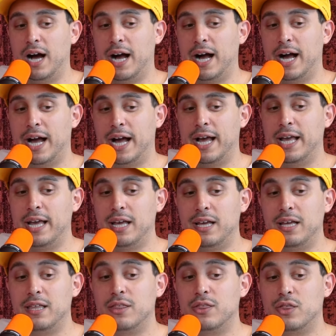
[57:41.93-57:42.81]

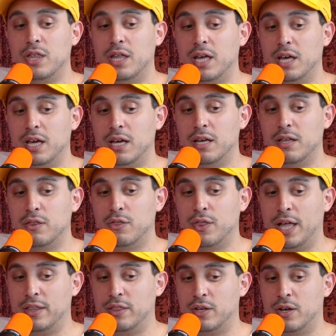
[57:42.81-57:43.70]
I think
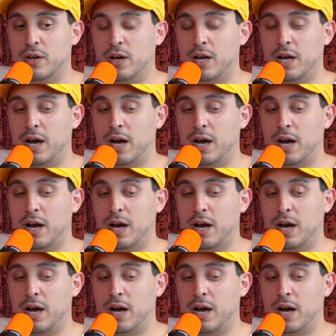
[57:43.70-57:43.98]
that the